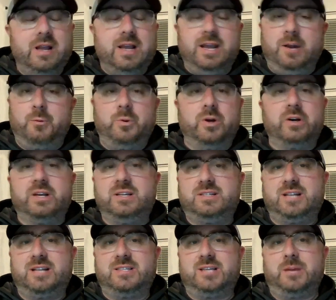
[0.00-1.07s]
It really
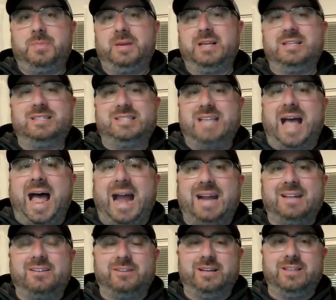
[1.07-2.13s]
sets up
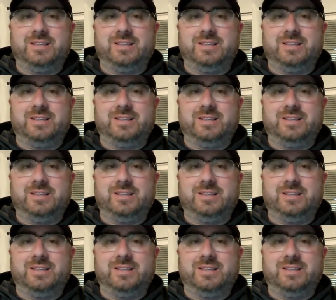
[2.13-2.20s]
exactly